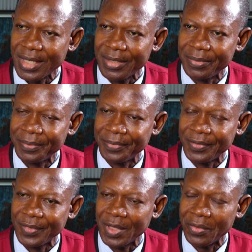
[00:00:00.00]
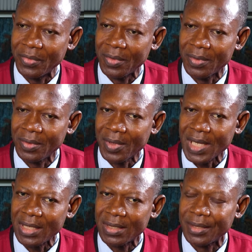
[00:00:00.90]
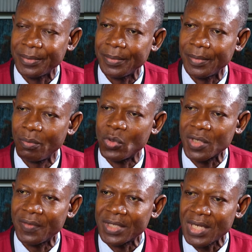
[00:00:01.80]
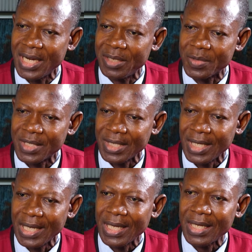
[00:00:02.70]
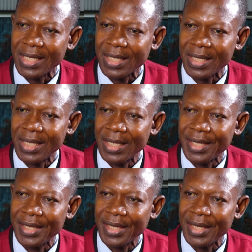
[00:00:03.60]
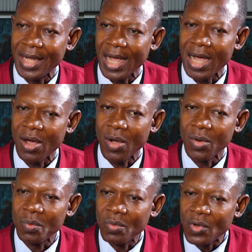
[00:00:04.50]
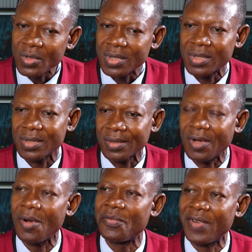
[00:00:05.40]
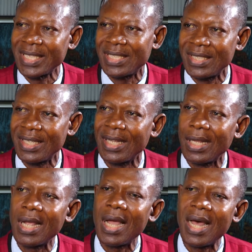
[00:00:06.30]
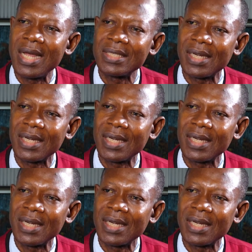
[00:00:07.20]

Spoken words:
if you look at most of the times, they are almost converging at